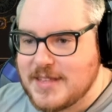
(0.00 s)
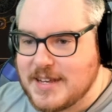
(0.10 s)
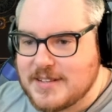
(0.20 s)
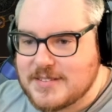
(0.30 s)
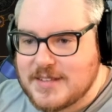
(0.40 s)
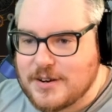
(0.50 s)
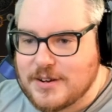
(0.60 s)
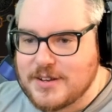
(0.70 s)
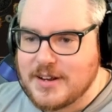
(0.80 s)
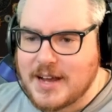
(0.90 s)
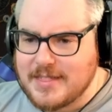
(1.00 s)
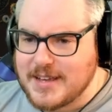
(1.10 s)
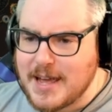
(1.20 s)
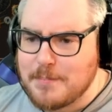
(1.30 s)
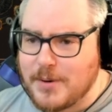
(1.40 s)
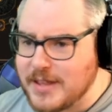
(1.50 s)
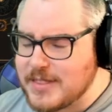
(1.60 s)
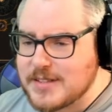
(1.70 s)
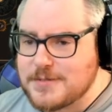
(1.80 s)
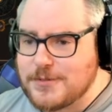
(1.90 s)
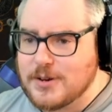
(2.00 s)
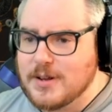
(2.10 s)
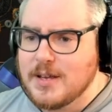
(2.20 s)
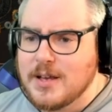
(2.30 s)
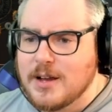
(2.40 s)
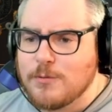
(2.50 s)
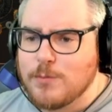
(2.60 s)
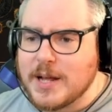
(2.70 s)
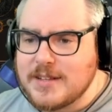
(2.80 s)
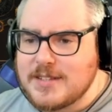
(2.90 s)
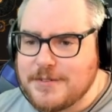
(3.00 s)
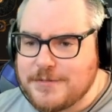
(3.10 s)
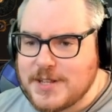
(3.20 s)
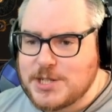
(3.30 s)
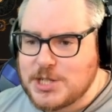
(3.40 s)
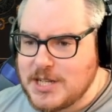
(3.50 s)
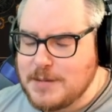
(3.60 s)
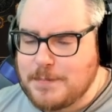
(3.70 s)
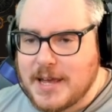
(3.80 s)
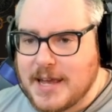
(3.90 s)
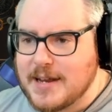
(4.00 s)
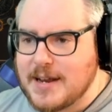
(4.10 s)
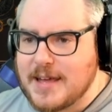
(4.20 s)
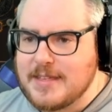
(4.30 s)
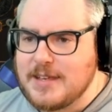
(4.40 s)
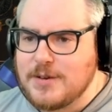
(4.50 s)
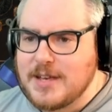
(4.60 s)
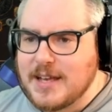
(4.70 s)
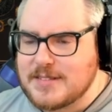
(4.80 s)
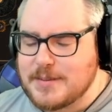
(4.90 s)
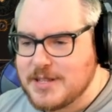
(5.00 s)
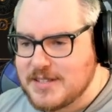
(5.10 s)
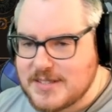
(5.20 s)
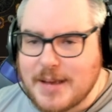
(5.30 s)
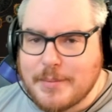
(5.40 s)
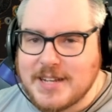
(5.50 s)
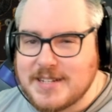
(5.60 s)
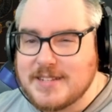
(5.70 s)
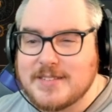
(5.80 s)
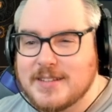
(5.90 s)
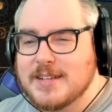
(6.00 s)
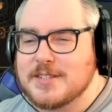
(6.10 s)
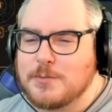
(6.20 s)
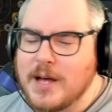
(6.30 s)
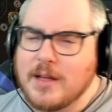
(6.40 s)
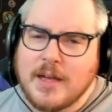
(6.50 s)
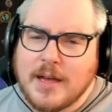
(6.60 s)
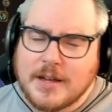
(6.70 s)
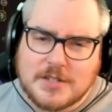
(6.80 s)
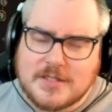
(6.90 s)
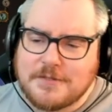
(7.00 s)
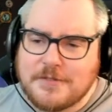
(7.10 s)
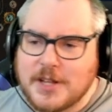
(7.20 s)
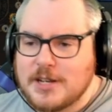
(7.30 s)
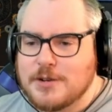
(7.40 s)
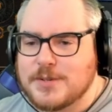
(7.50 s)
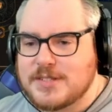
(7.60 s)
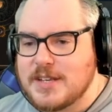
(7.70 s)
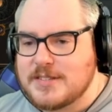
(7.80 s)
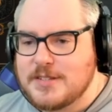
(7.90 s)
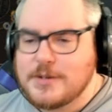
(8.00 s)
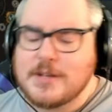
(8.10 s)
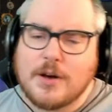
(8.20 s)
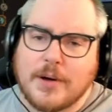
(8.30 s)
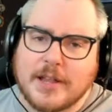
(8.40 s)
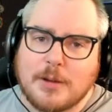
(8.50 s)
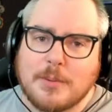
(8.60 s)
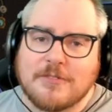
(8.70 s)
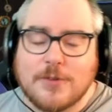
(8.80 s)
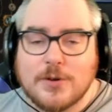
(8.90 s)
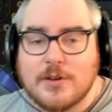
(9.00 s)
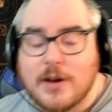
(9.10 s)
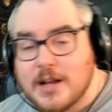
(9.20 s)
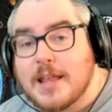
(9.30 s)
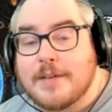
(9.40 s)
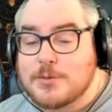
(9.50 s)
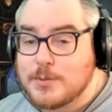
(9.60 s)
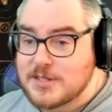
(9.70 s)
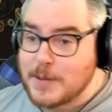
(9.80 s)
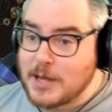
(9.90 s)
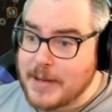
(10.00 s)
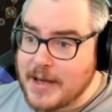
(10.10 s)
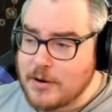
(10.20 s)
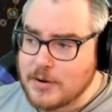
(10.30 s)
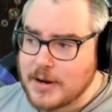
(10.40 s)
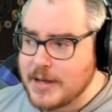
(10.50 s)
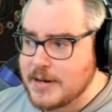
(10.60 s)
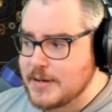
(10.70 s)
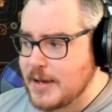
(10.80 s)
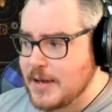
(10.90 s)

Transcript: things that are good. I think I bought this for relatively cheap, and I think you can get something semi-decently as well, just to fill in your resists. You can go a little bit further on gloves with spell power and